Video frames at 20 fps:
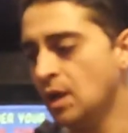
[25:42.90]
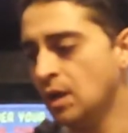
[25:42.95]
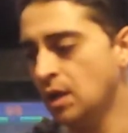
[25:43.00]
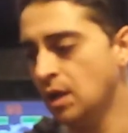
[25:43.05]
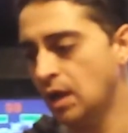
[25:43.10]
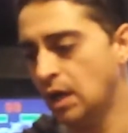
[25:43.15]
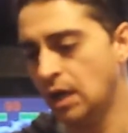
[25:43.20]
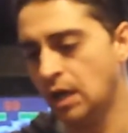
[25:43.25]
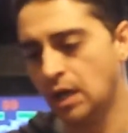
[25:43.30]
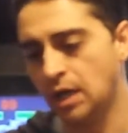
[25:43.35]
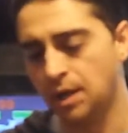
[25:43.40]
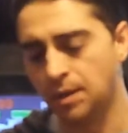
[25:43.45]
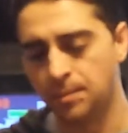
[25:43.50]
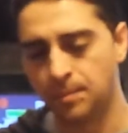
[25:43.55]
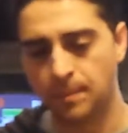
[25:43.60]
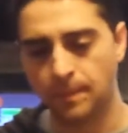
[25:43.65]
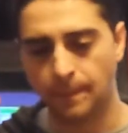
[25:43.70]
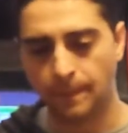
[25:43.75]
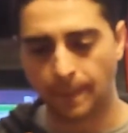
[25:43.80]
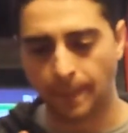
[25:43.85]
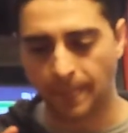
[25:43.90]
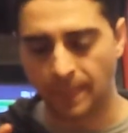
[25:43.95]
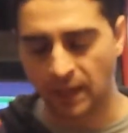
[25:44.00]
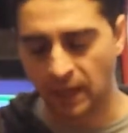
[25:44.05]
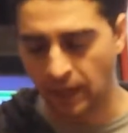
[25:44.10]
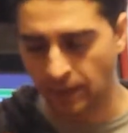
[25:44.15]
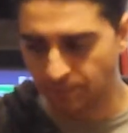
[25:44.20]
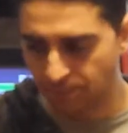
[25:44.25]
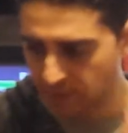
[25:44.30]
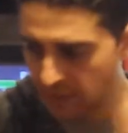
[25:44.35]

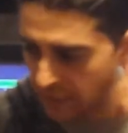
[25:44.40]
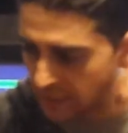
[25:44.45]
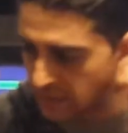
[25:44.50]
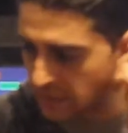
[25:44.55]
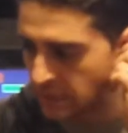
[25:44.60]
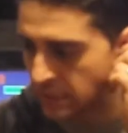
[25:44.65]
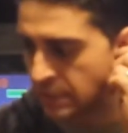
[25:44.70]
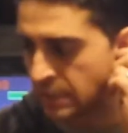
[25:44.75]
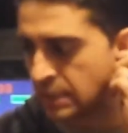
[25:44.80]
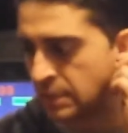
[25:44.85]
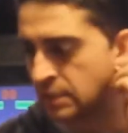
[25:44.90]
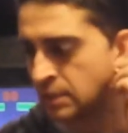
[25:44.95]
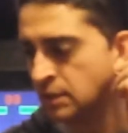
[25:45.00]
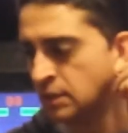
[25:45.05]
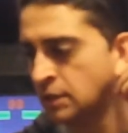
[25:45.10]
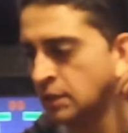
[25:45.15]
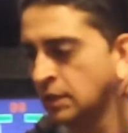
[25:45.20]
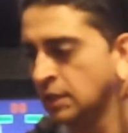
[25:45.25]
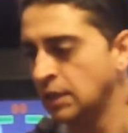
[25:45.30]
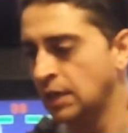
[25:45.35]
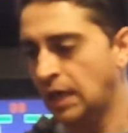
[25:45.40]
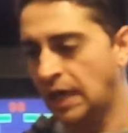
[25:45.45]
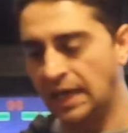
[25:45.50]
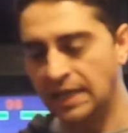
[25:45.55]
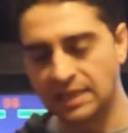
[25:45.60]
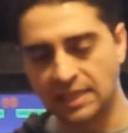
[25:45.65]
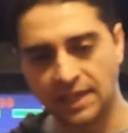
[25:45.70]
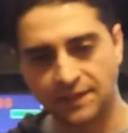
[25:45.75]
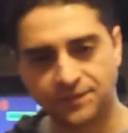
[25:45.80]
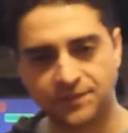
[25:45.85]
I plugged it in,
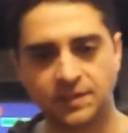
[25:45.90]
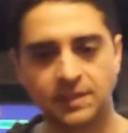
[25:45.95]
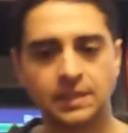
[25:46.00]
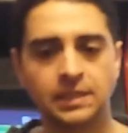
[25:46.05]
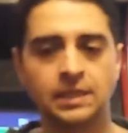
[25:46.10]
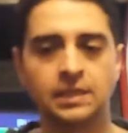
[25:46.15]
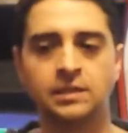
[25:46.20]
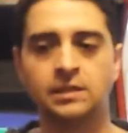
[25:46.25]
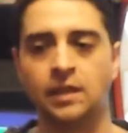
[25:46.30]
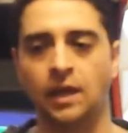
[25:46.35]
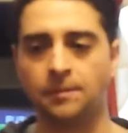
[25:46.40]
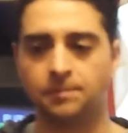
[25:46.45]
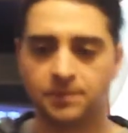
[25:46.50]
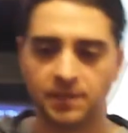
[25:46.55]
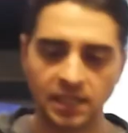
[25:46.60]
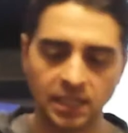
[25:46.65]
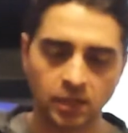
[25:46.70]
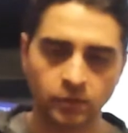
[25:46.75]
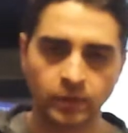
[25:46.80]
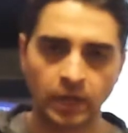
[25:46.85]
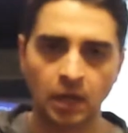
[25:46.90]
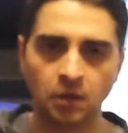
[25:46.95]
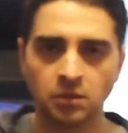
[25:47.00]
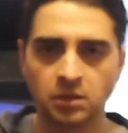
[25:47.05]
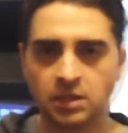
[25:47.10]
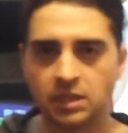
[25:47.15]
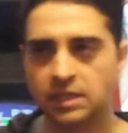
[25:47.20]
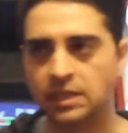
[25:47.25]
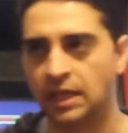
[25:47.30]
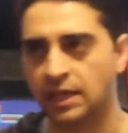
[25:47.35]
I left it in, I played around
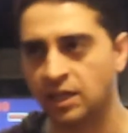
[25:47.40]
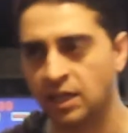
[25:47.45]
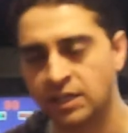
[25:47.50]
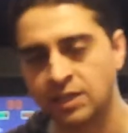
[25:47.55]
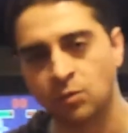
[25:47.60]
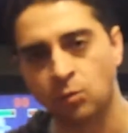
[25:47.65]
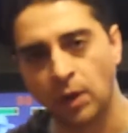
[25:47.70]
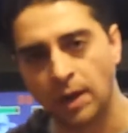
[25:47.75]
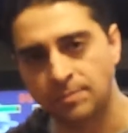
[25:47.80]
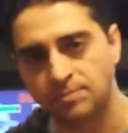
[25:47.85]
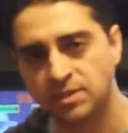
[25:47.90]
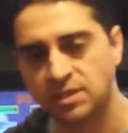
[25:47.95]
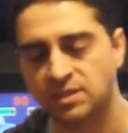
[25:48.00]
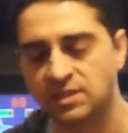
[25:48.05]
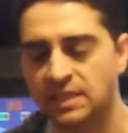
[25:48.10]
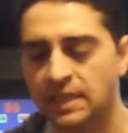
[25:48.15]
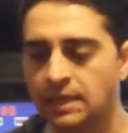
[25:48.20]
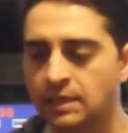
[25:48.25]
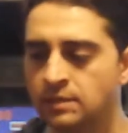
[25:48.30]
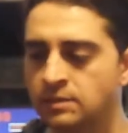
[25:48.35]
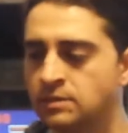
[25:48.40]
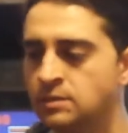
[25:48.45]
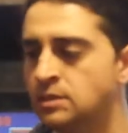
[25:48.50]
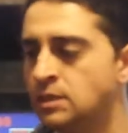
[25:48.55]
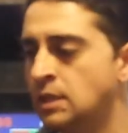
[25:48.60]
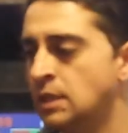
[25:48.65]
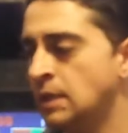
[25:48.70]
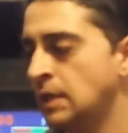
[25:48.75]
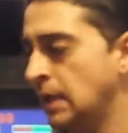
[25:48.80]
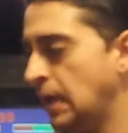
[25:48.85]
with it, I kind of wiped it
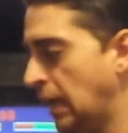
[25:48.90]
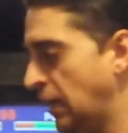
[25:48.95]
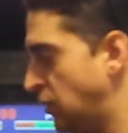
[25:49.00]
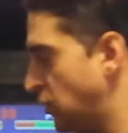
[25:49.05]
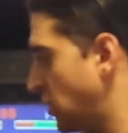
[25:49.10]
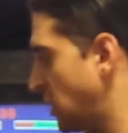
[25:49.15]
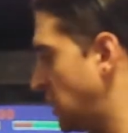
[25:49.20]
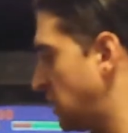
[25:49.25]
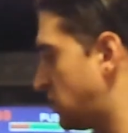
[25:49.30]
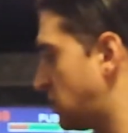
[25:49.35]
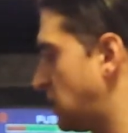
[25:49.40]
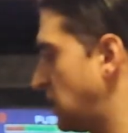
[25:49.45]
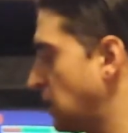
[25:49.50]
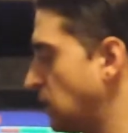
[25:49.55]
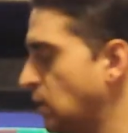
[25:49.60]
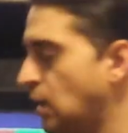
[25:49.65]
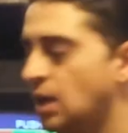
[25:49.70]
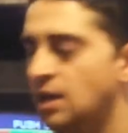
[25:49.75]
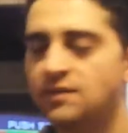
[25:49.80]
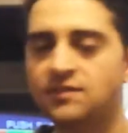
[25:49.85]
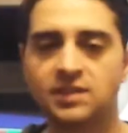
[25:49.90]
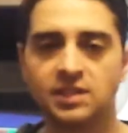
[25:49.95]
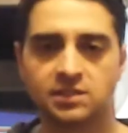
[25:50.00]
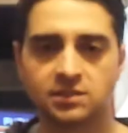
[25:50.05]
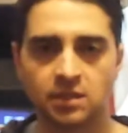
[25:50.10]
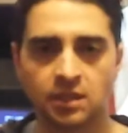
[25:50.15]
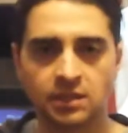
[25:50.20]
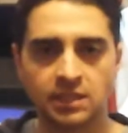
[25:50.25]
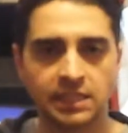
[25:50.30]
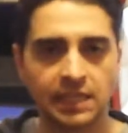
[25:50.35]
down, and you're going to see a lot of this
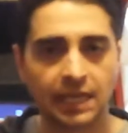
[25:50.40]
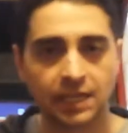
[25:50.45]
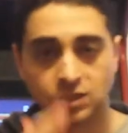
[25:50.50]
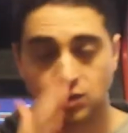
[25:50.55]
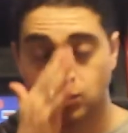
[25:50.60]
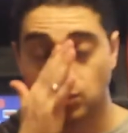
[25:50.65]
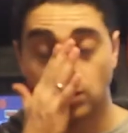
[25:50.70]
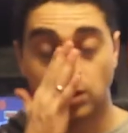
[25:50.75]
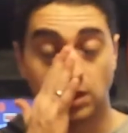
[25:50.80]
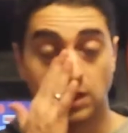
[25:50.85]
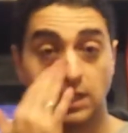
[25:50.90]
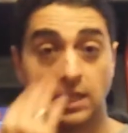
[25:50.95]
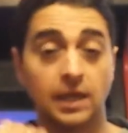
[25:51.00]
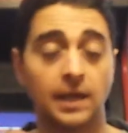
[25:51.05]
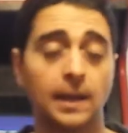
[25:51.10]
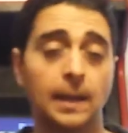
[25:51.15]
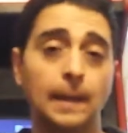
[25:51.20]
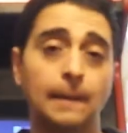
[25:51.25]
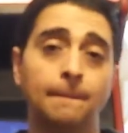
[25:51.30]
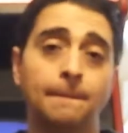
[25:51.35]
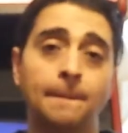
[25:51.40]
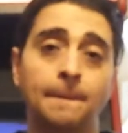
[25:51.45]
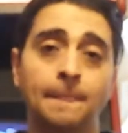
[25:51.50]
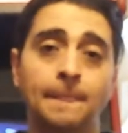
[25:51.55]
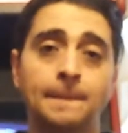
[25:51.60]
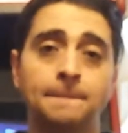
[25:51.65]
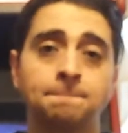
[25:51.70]
on the actual, in